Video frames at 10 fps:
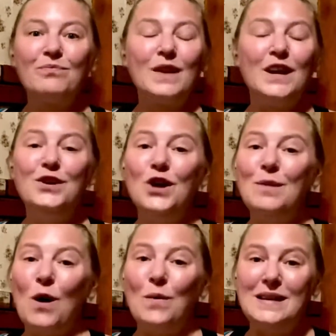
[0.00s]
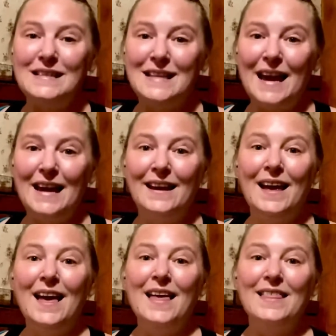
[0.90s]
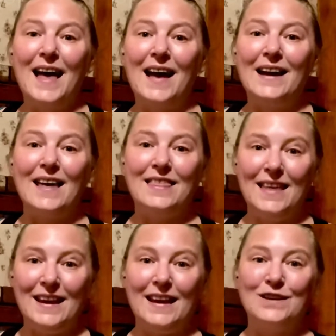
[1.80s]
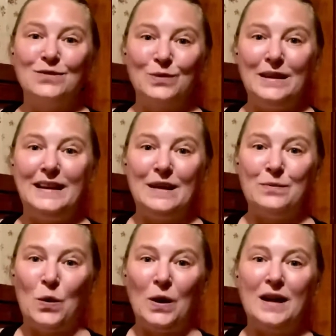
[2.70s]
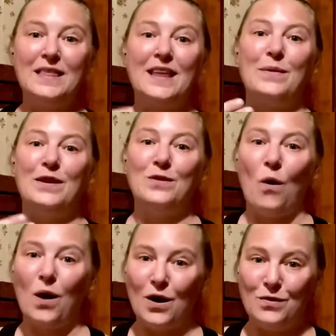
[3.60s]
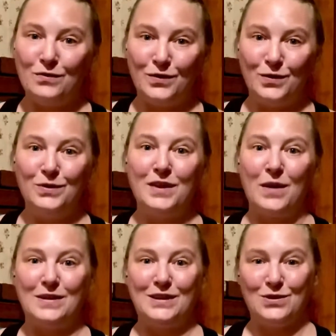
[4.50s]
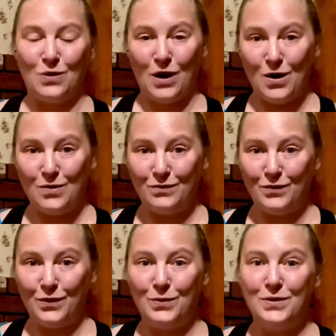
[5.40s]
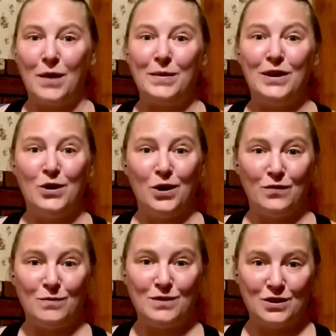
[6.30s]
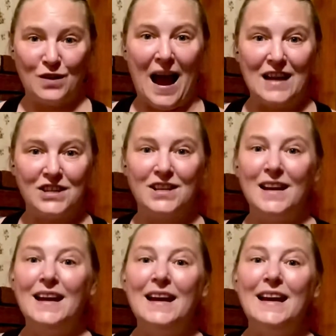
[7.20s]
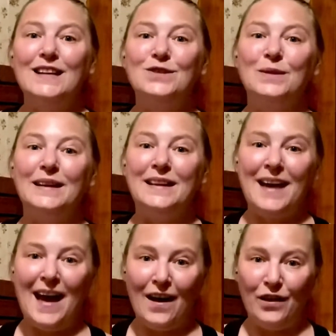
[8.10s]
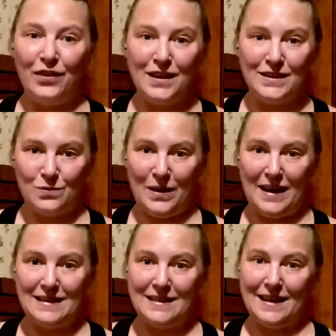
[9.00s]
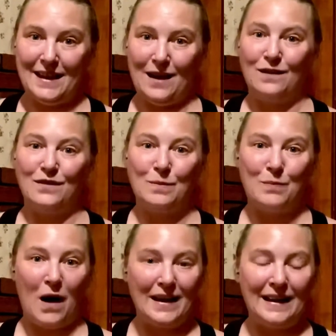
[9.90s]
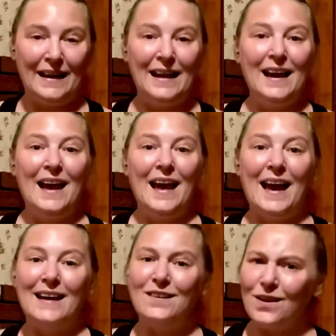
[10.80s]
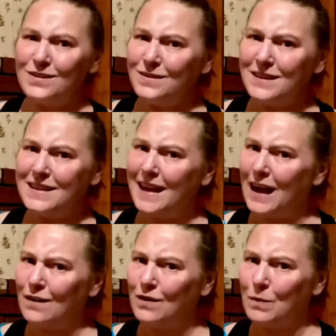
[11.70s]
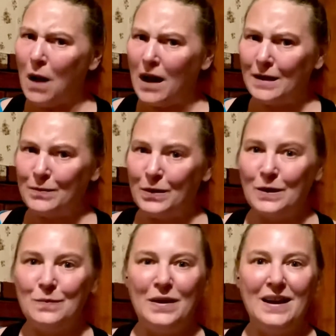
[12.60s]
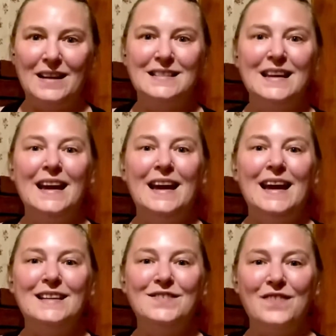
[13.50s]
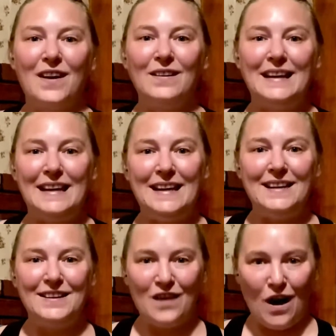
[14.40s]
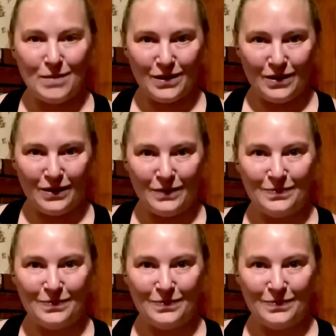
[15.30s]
You know, I'm always saying that I think it's really important that we grow our own food, that we store our own food, that we cook from scratch. It's really the healthiest way to take care of our body and also to take care of our pocketbook, because it's very economical.